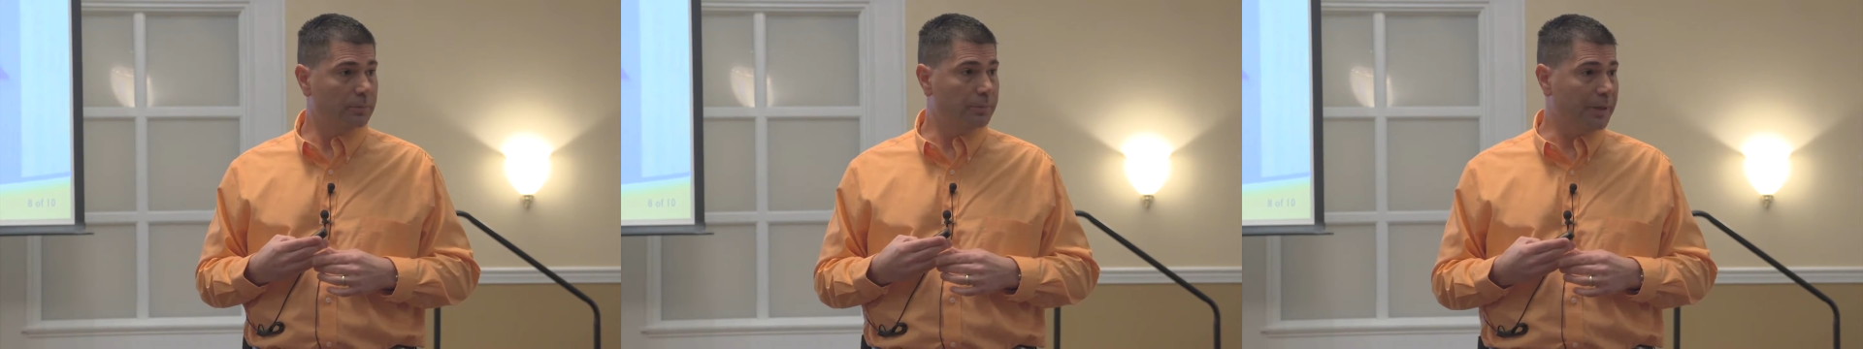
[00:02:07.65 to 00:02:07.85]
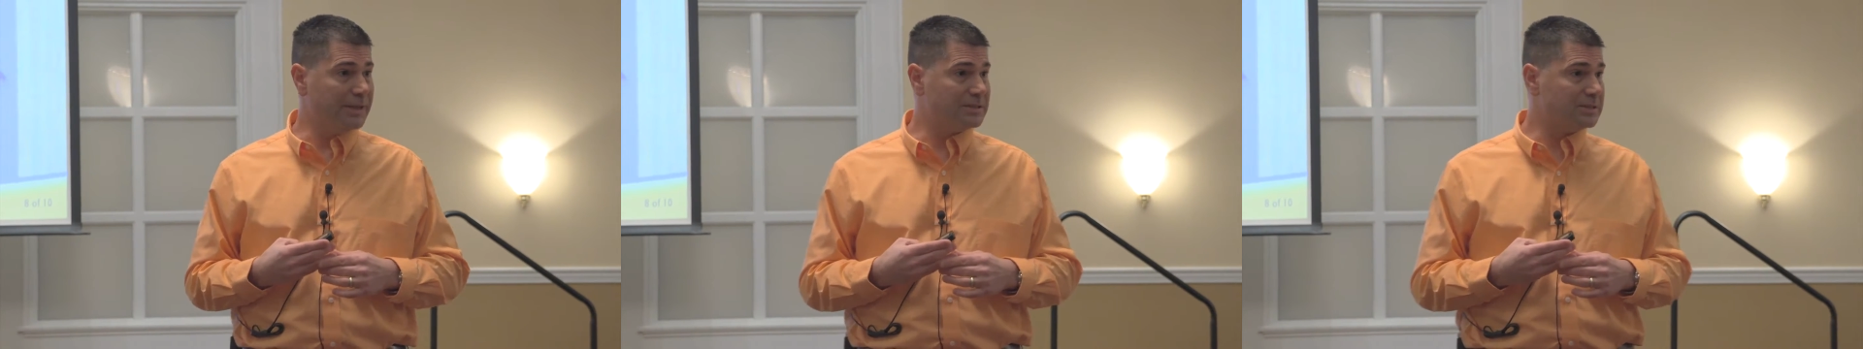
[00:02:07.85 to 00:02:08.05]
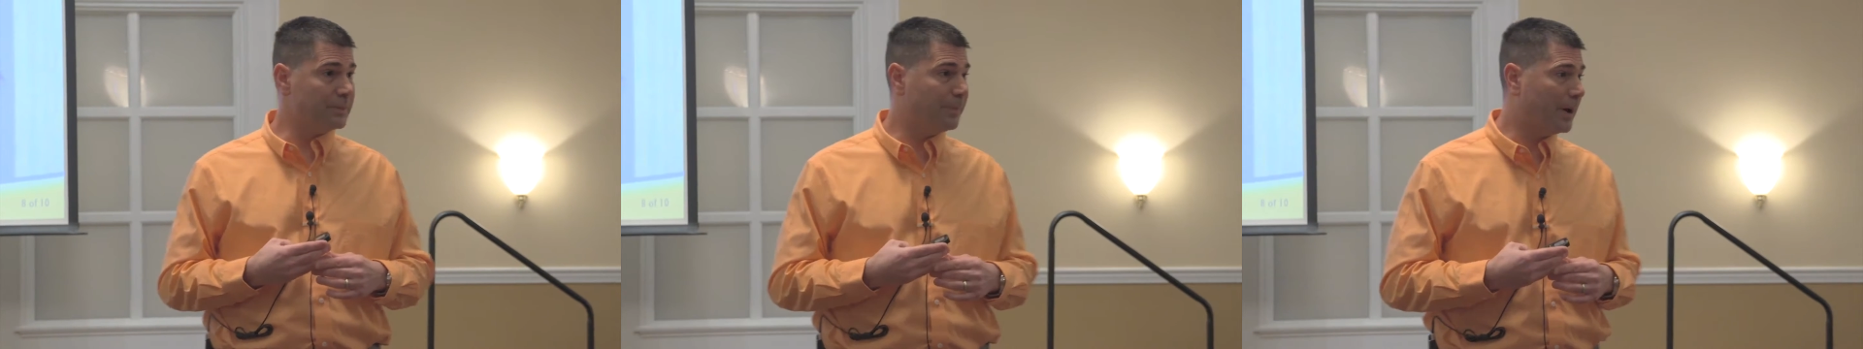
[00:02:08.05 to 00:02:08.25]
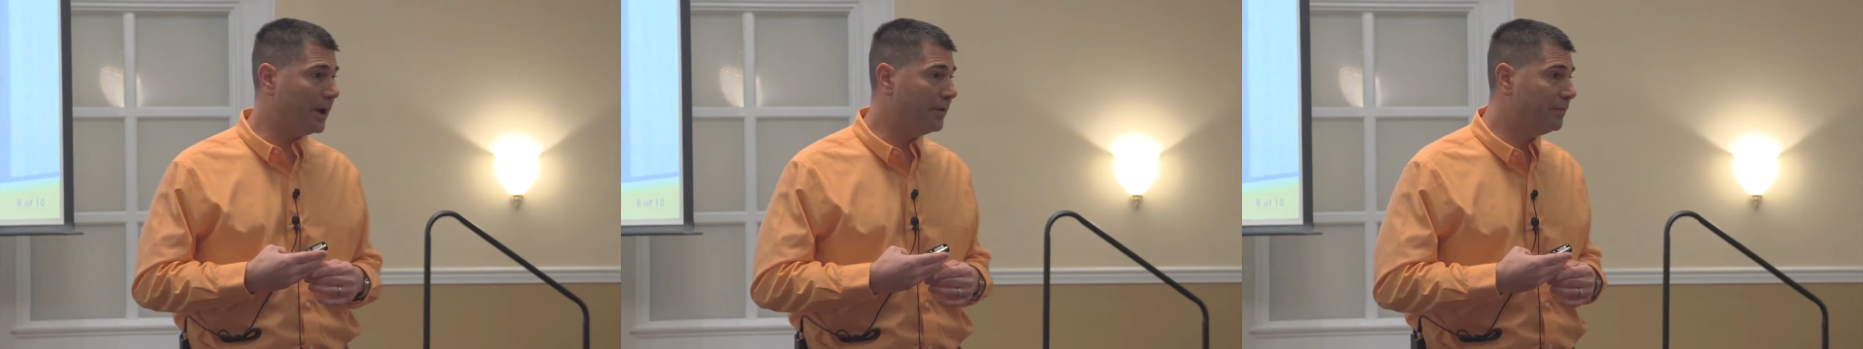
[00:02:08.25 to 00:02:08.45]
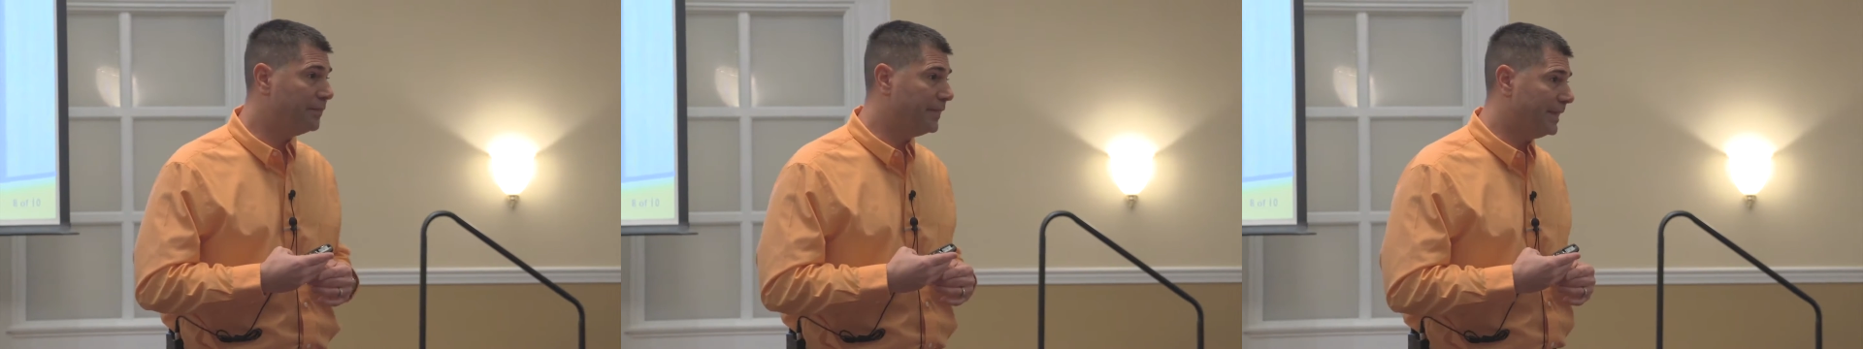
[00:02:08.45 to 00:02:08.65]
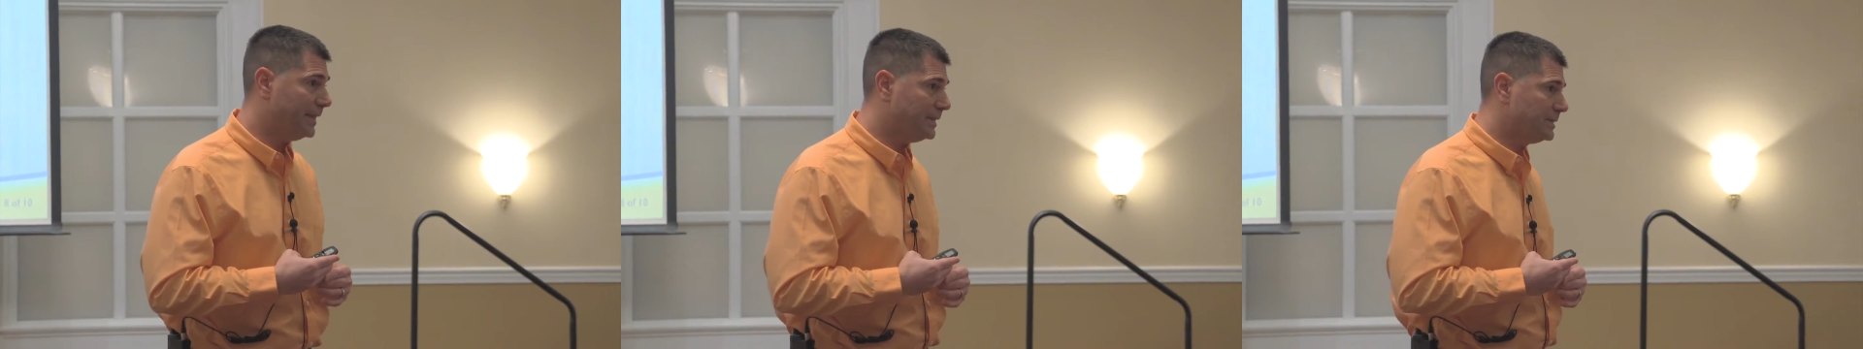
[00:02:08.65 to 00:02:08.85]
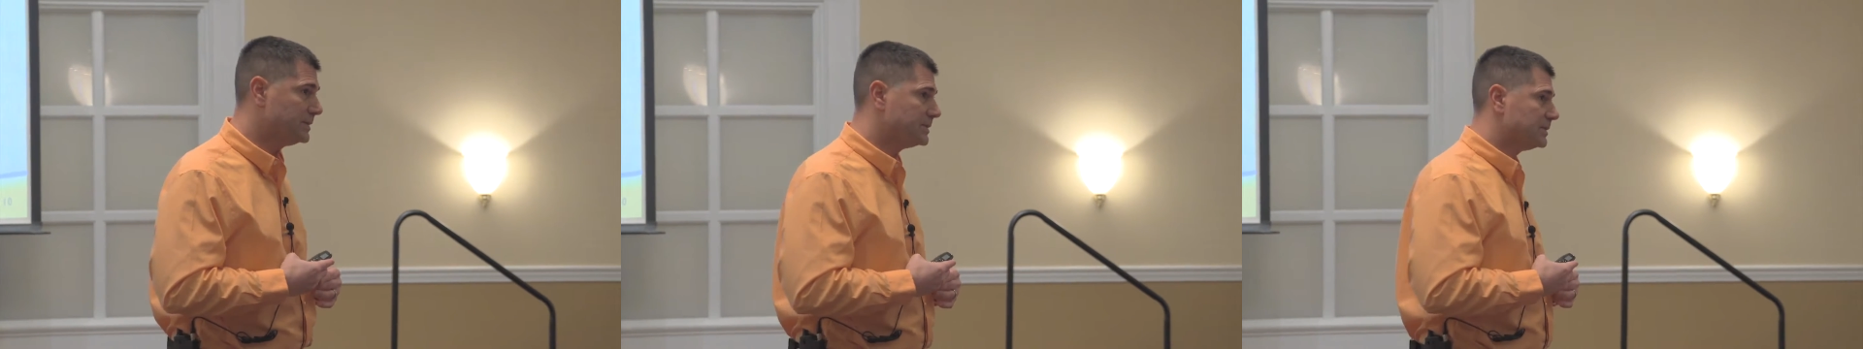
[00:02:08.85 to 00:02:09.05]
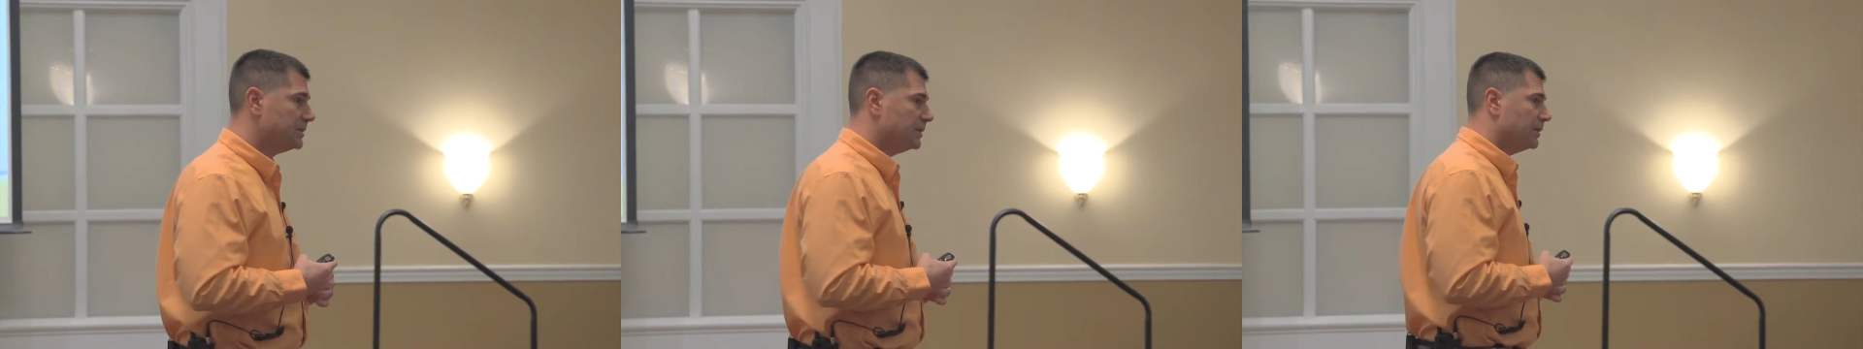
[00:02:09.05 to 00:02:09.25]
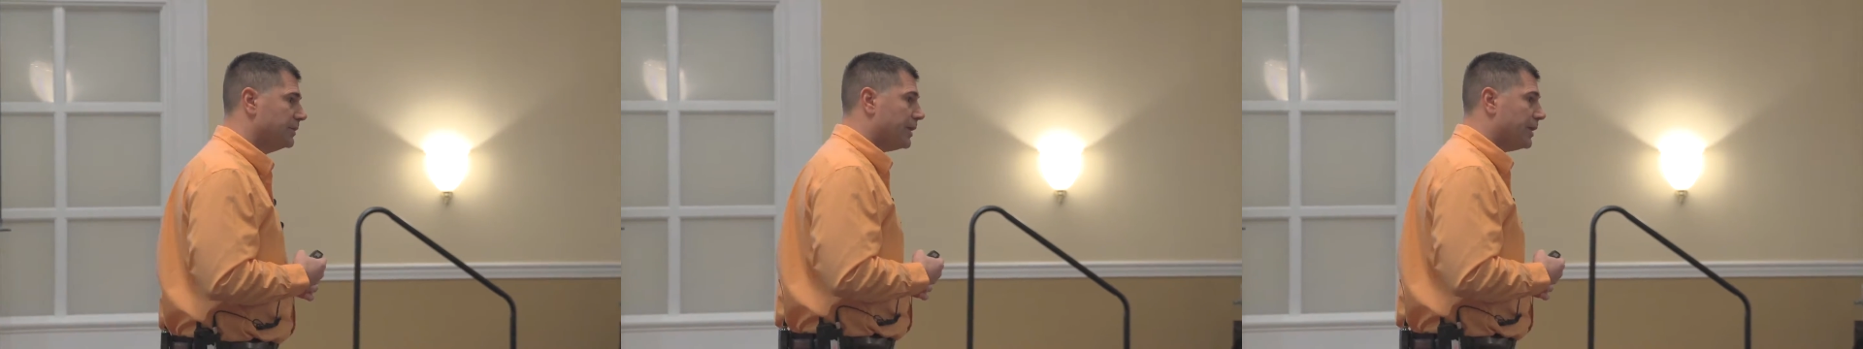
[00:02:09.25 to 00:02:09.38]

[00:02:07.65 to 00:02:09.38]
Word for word: based upon things